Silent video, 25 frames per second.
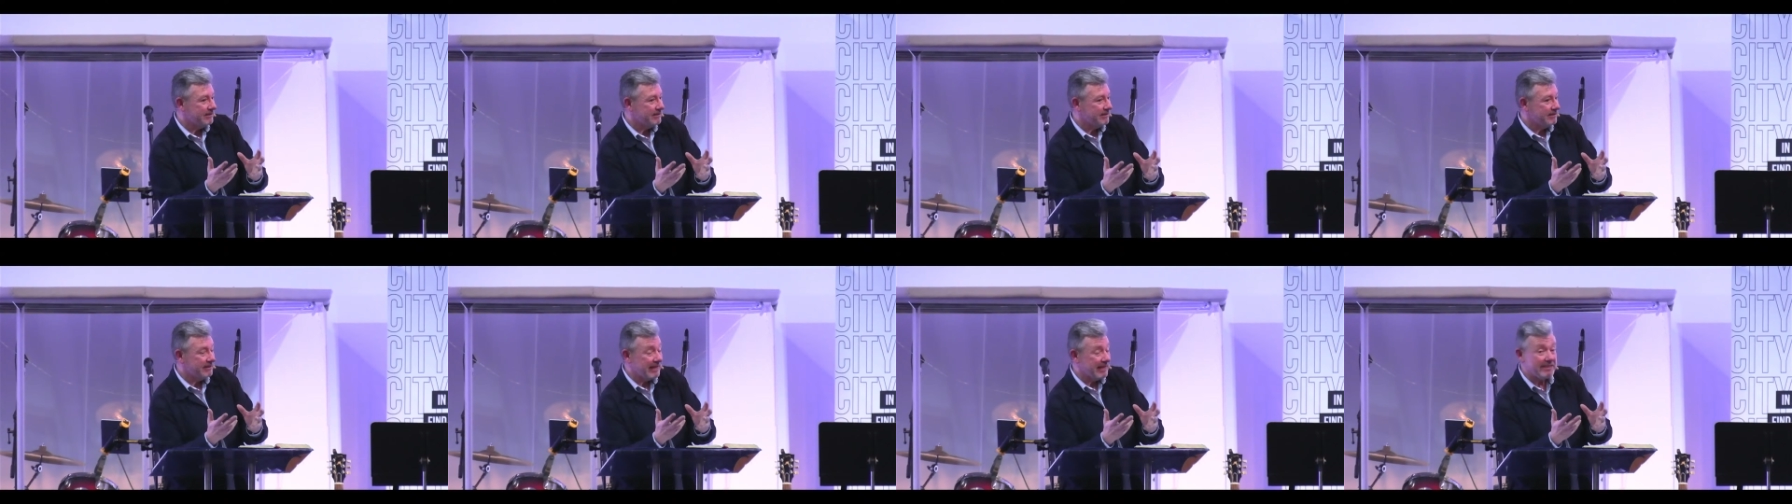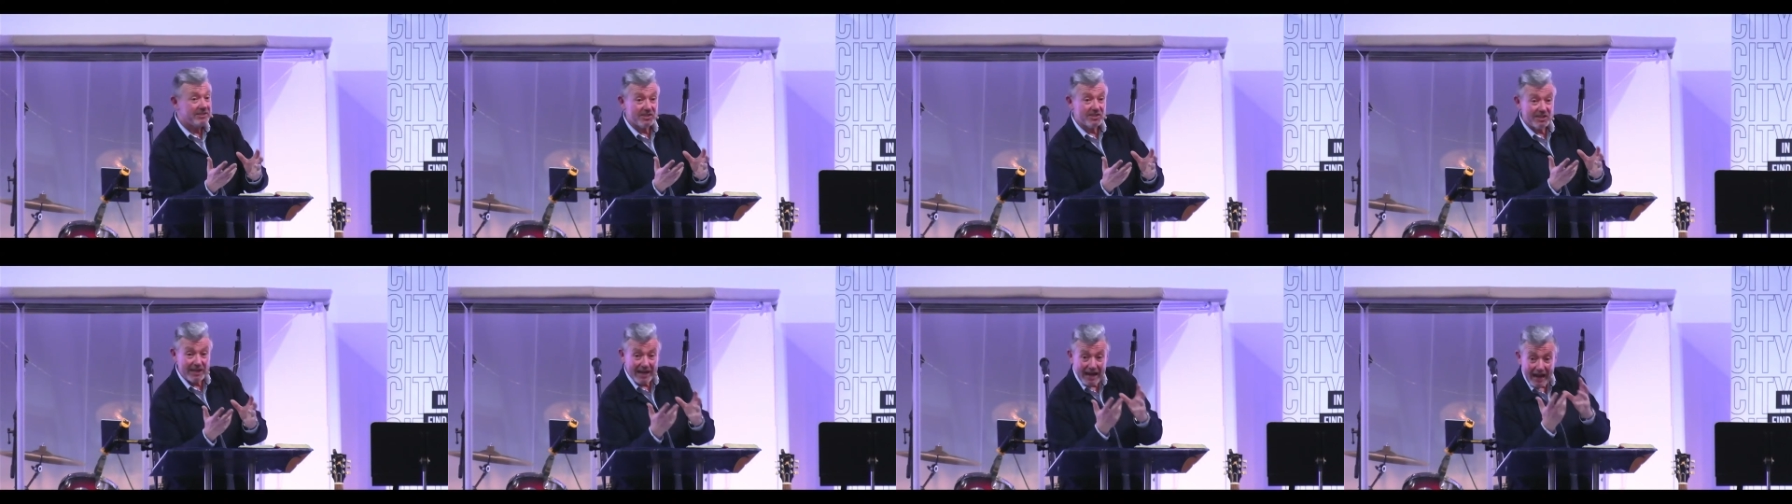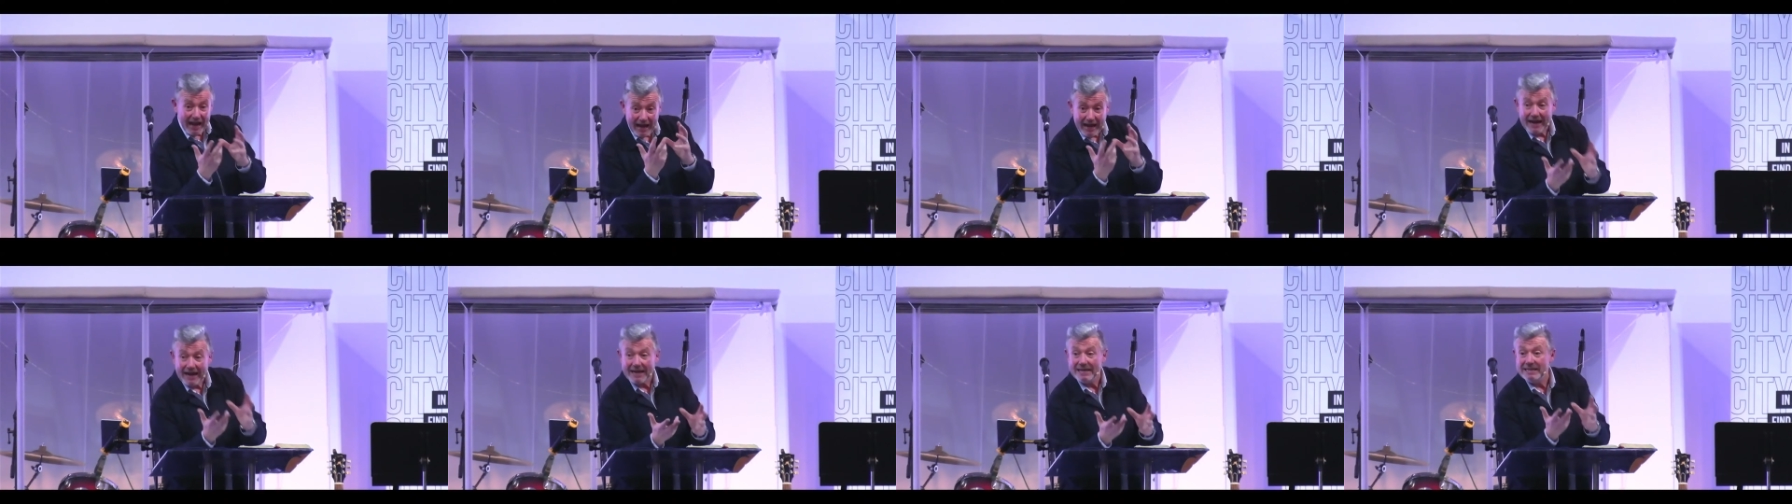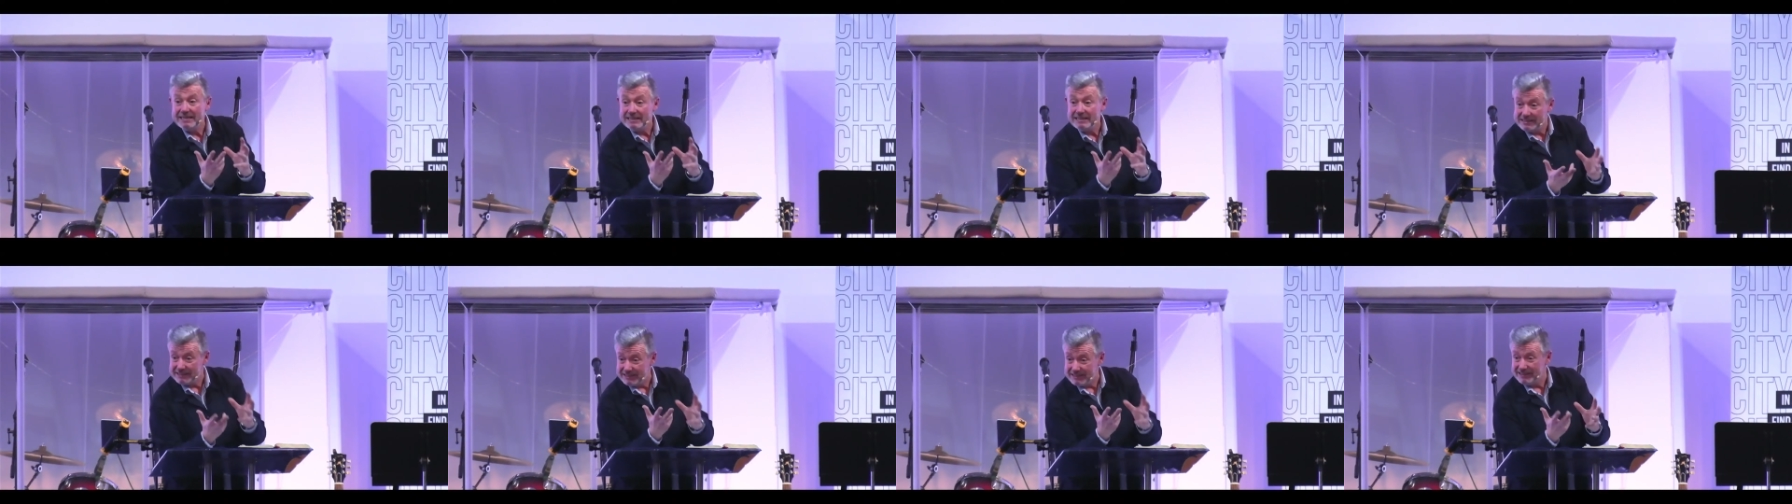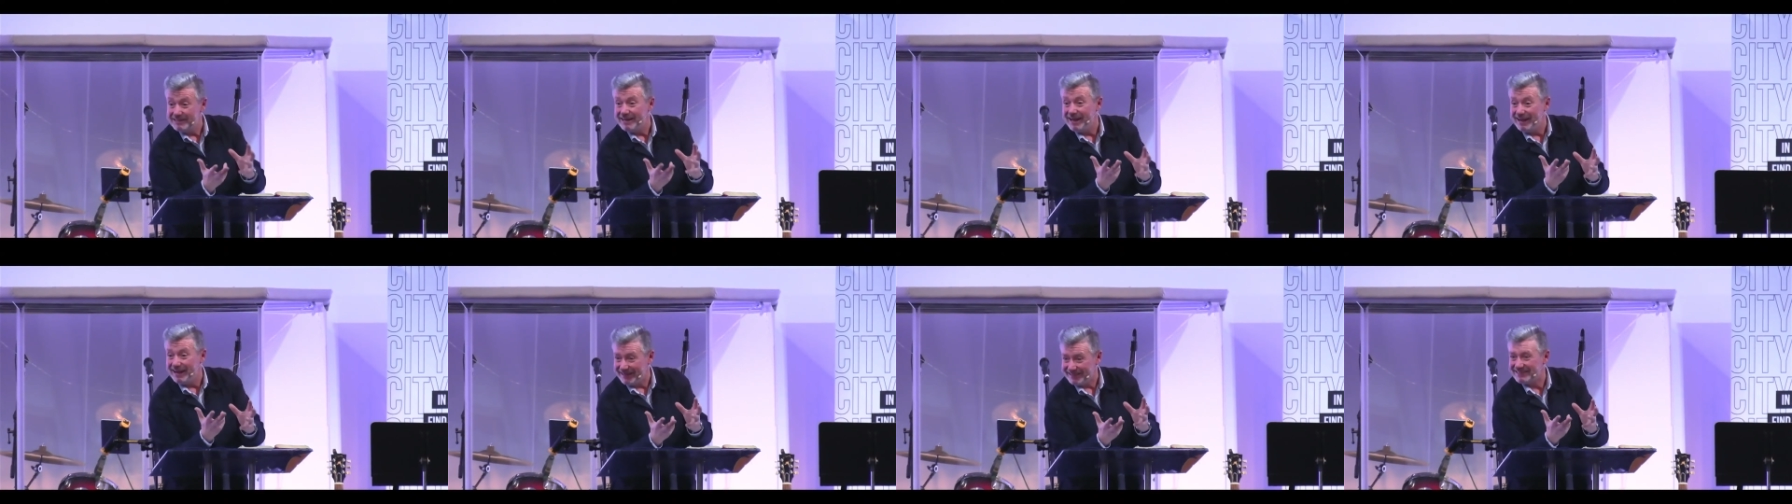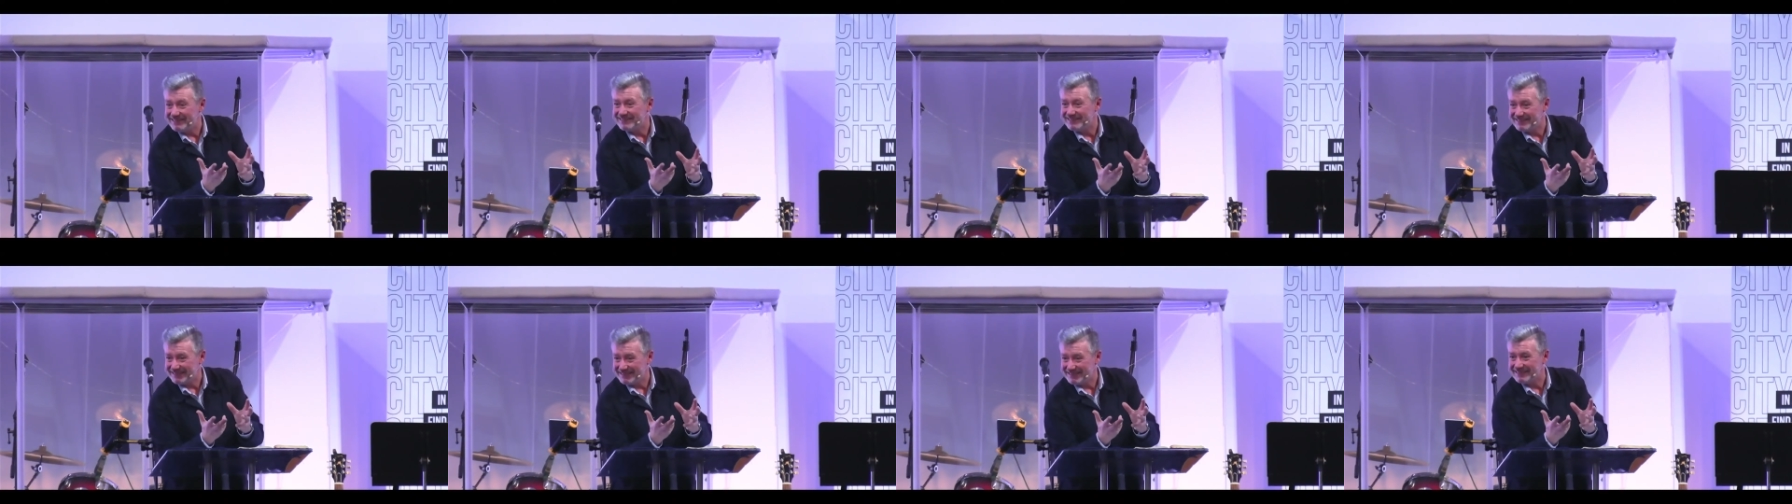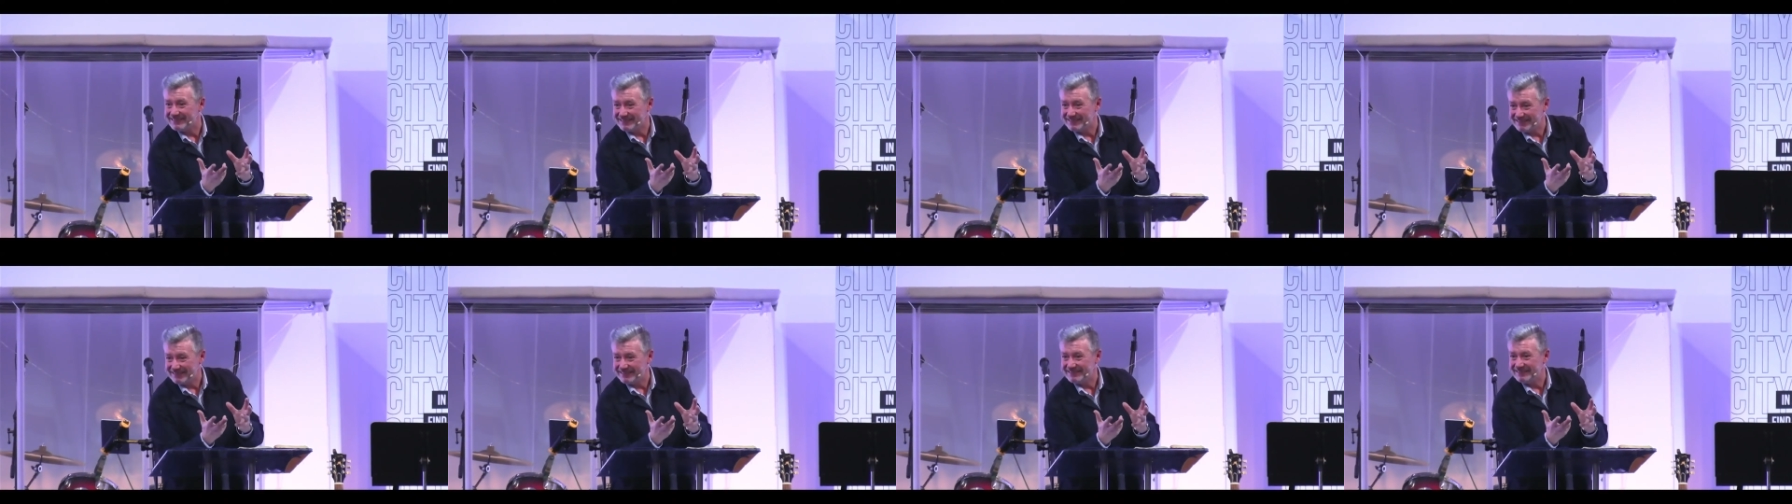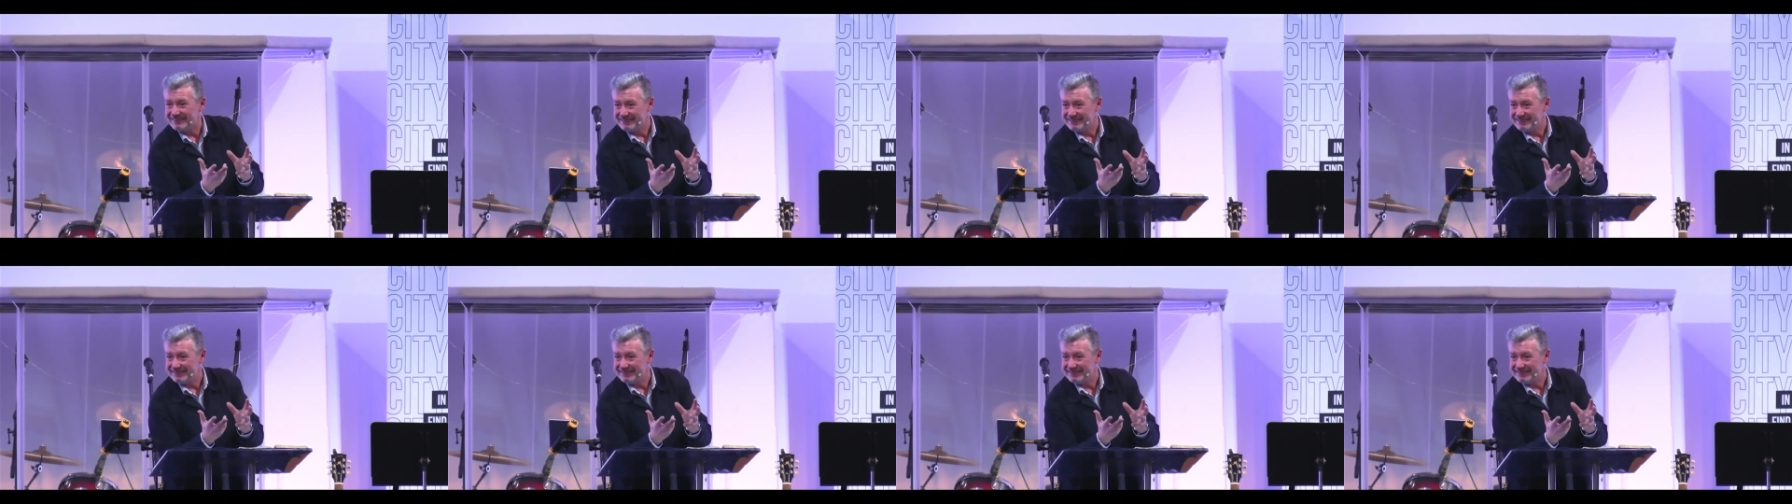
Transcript: That's kindness.